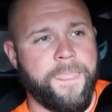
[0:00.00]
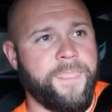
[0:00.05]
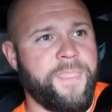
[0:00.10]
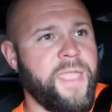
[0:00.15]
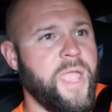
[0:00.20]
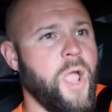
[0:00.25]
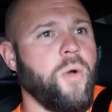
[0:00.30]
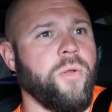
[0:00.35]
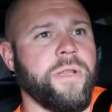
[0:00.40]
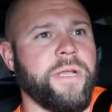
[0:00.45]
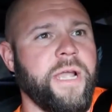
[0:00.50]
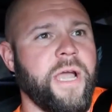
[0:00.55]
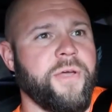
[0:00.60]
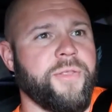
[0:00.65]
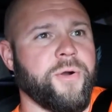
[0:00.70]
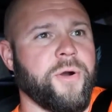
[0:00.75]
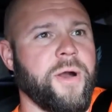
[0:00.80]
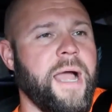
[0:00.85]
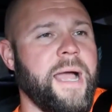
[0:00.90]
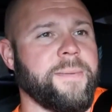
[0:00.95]
The only
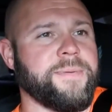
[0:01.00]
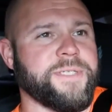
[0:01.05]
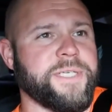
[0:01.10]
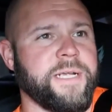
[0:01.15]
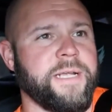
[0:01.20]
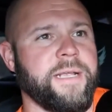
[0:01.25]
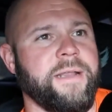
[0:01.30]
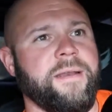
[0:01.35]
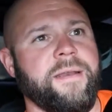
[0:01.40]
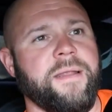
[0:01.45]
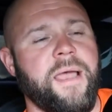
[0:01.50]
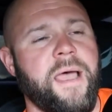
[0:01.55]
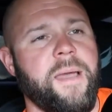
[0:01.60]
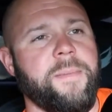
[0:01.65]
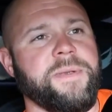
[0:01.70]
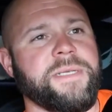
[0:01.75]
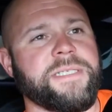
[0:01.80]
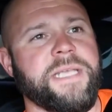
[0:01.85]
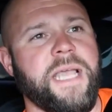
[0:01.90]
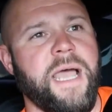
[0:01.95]
other option
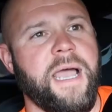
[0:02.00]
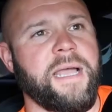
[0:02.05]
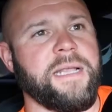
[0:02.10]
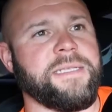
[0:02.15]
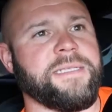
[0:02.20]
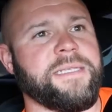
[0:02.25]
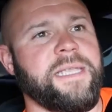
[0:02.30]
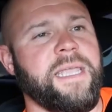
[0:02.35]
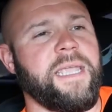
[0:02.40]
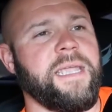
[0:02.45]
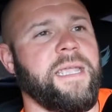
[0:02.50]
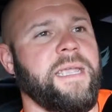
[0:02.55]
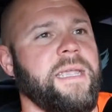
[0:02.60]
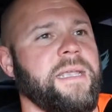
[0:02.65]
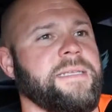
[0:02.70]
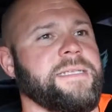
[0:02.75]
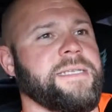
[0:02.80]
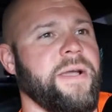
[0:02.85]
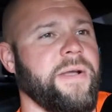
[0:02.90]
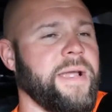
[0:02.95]
besides
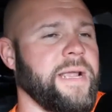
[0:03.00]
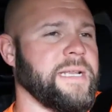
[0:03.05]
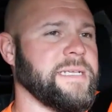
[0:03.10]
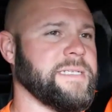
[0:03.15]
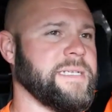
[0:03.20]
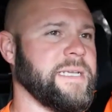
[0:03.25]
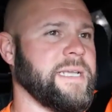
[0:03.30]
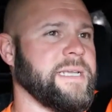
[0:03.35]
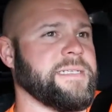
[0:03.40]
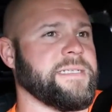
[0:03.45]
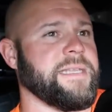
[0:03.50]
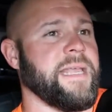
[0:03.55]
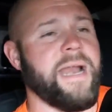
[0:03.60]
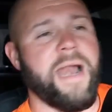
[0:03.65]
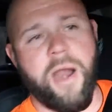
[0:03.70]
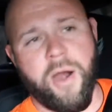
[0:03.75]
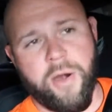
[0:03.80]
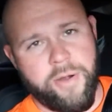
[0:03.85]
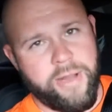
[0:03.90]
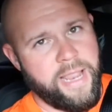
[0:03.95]
the tailgate assist
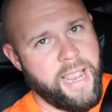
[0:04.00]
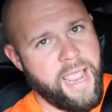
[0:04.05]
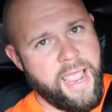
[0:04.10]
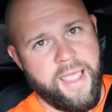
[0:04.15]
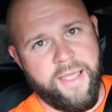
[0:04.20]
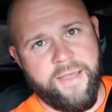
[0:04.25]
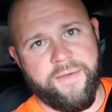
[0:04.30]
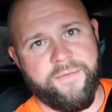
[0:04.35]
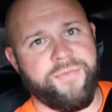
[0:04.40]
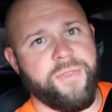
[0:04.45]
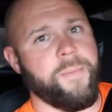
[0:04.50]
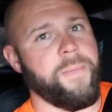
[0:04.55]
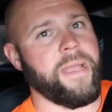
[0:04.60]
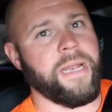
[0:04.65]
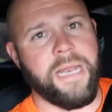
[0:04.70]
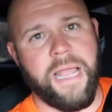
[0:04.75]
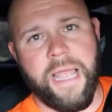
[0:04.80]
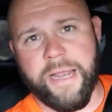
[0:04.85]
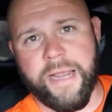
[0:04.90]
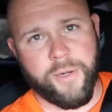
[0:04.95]
that I already have, the
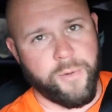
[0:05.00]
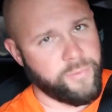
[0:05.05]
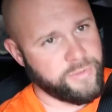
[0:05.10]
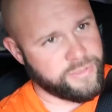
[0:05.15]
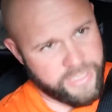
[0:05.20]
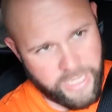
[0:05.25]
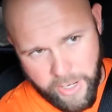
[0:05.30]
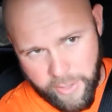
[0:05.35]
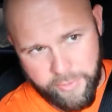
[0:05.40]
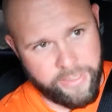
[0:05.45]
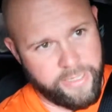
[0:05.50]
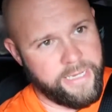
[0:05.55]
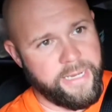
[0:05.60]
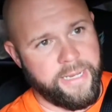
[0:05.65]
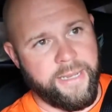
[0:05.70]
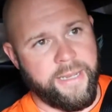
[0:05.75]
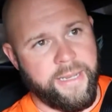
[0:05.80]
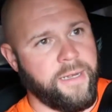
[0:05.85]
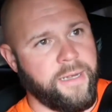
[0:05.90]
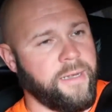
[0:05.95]
bed liner, which I already
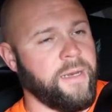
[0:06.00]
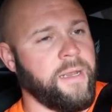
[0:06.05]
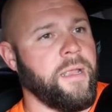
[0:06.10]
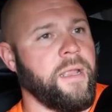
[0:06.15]
did,